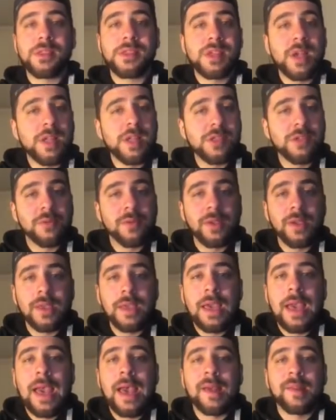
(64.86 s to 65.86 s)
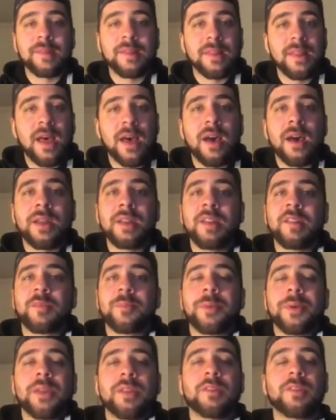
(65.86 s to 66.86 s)
Gentry has a lot on his
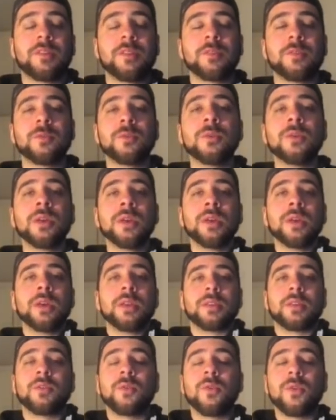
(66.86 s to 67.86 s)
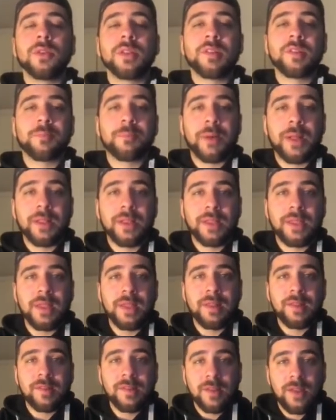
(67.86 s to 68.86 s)
plate too. The New Orleans
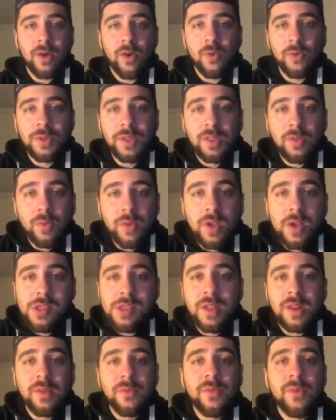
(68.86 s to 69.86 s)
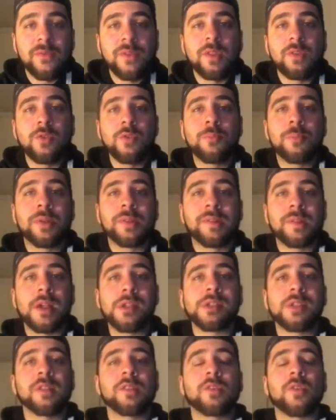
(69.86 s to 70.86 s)
Pelicans, only 352
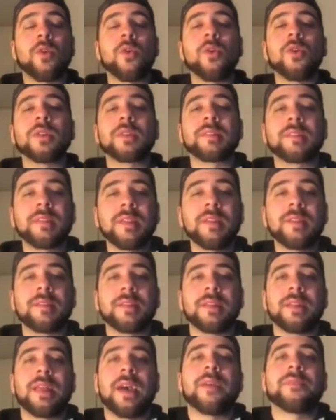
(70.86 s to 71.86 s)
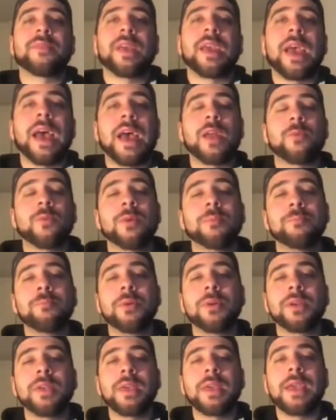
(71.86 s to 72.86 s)
possessions all season have they had with
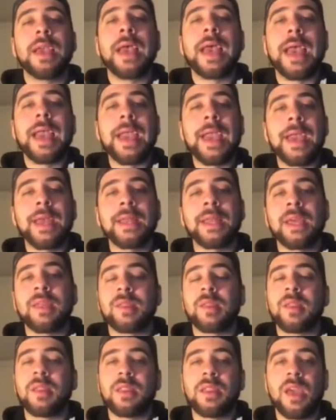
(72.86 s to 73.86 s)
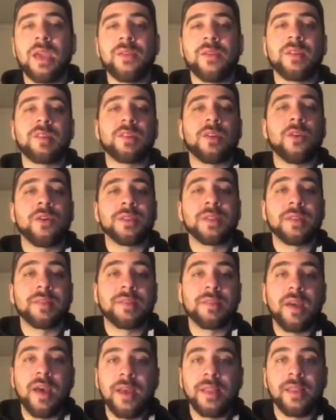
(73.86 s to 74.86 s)
Boogie and Anthony Davis on the
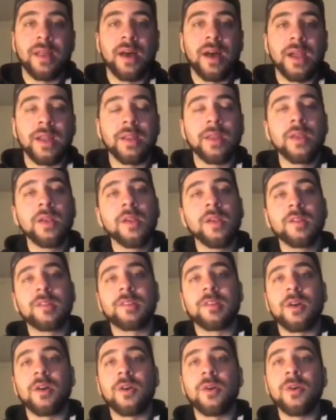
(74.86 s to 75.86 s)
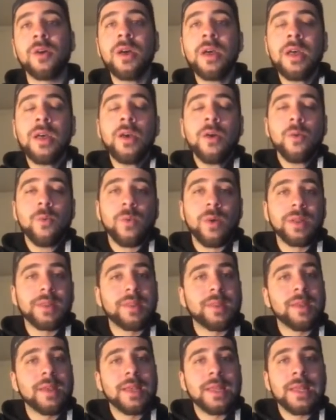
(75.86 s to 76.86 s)
sideline. So one
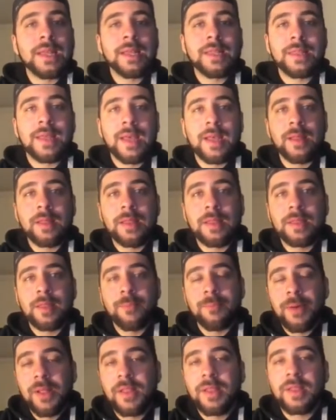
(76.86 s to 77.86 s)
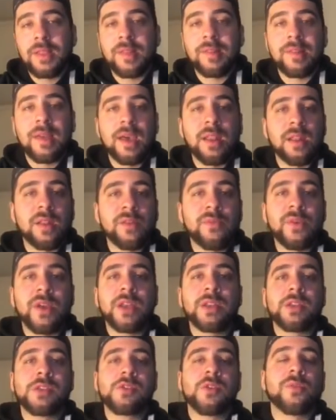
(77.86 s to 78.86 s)
thing that the Pelicans had an
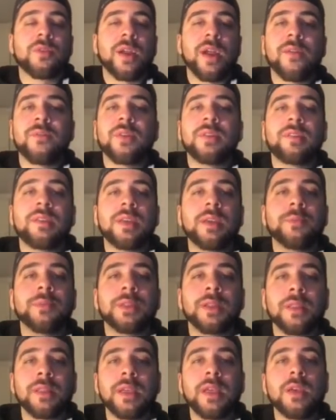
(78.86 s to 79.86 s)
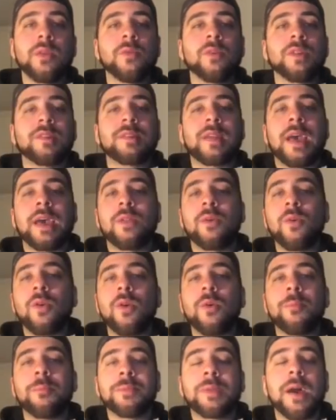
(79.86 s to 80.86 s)
advantage over every team in the league was at
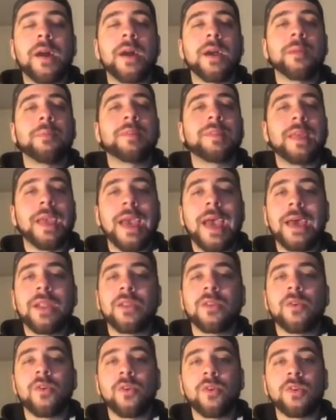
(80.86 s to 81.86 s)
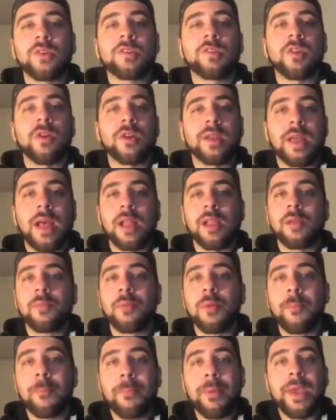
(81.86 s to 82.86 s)
all times they had an all-star
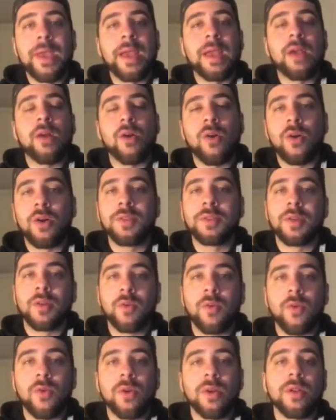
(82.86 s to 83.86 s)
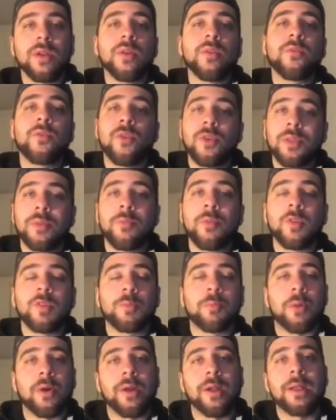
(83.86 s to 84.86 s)
caliber big on the court for the
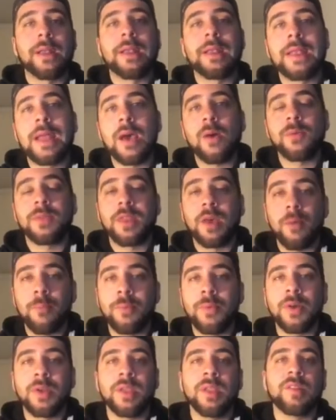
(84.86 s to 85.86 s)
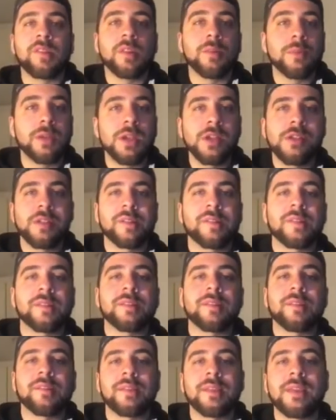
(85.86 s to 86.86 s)
most part. Now without Boogie, it's going to be
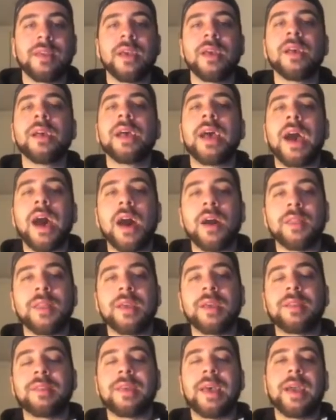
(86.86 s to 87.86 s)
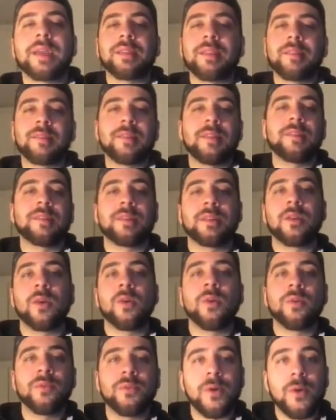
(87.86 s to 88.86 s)
interesting to see how they attack the season
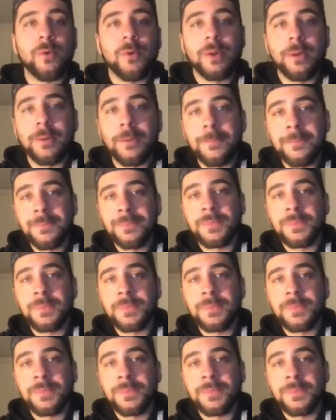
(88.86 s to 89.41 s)
going forward.